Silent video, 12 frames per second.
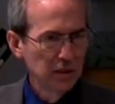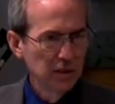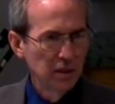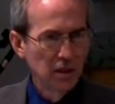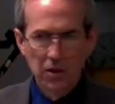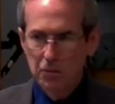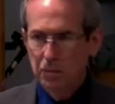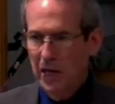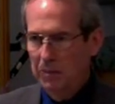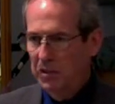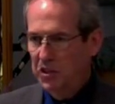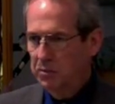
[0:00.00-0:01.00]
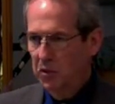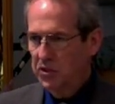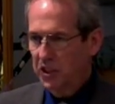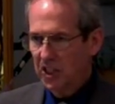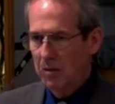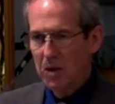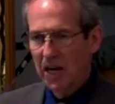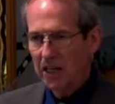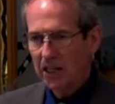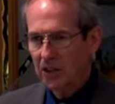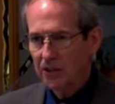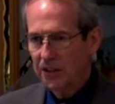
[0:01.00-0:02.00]
Aren't babies supposed to come out
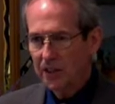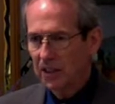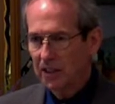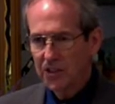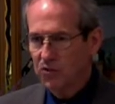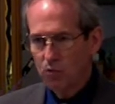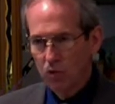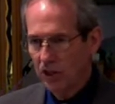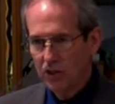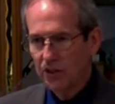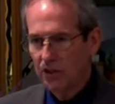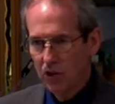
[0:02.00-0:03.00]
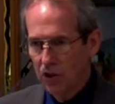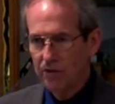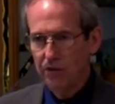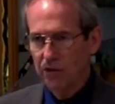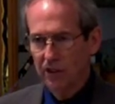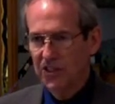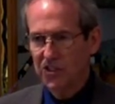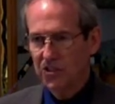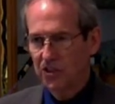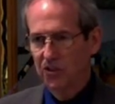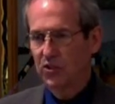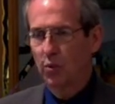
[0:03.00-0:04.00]
healthy and at least run on their own for at least till
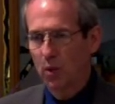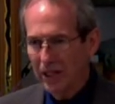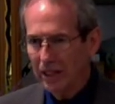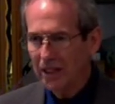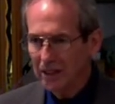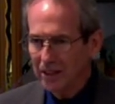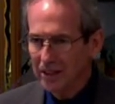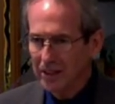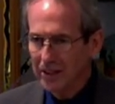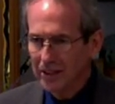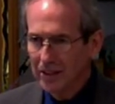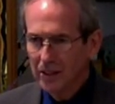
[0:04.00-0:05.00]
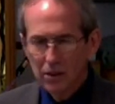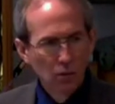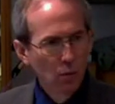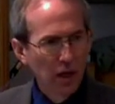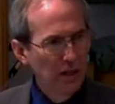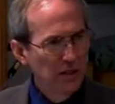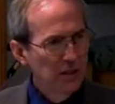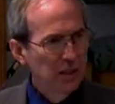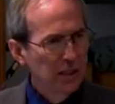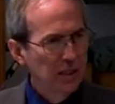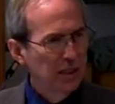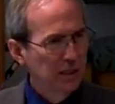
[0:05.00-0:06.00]
they're 20? Why do you
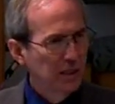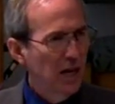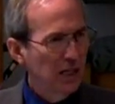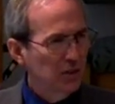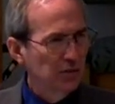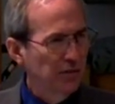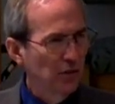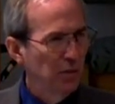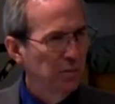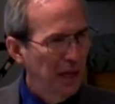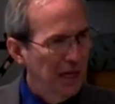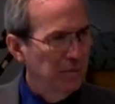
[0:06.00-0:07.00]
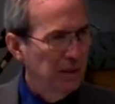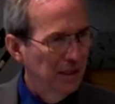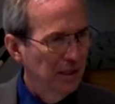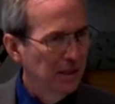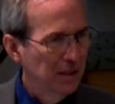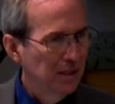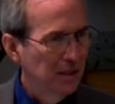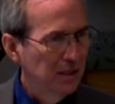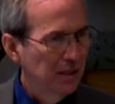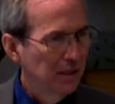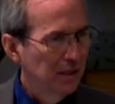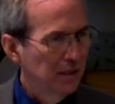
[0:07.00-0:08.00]
need a doctor for a baby?
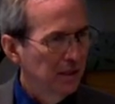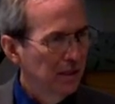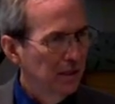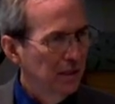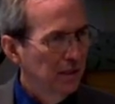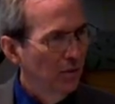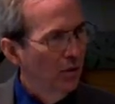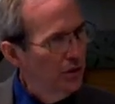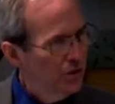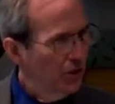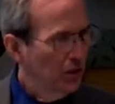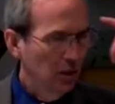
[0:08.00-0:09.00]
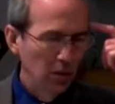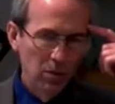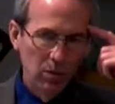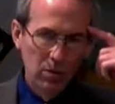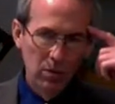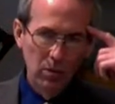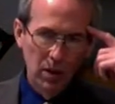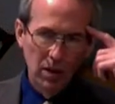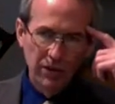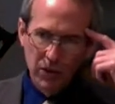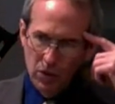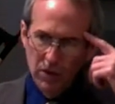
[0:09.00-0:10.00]
Well, you should go, well, of
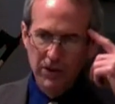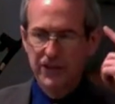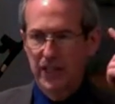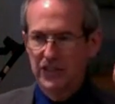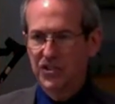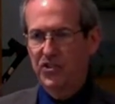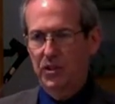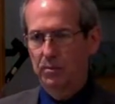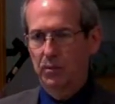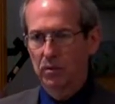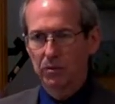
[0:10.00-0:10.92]
course, that's simple.